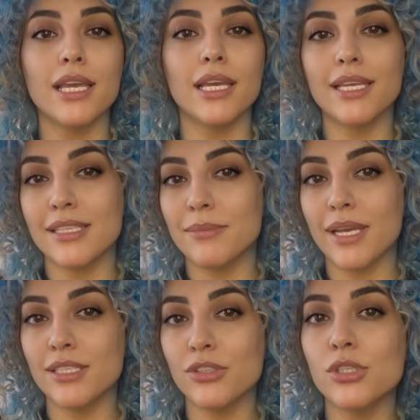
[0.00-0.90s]
it's
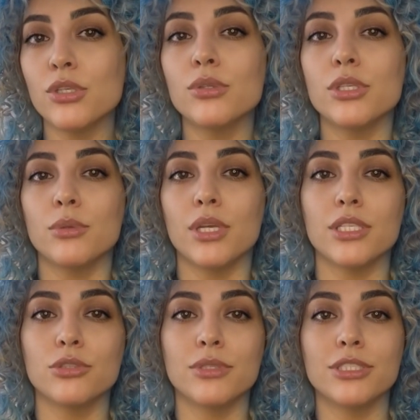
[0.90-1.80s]
better to use a product
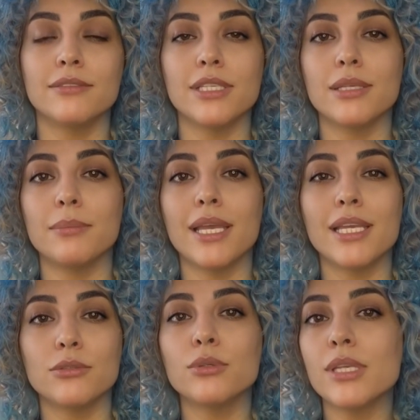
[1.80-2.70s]
specifically made
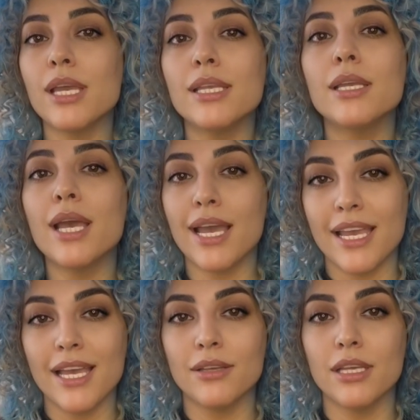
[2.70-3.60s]
for the under eye
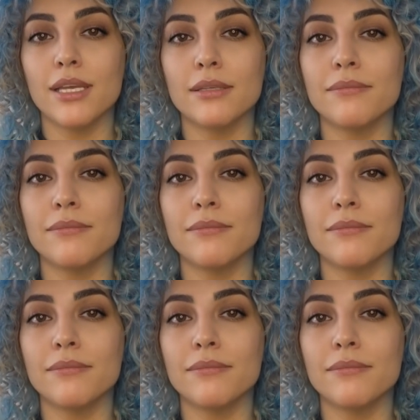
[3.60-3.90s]
area.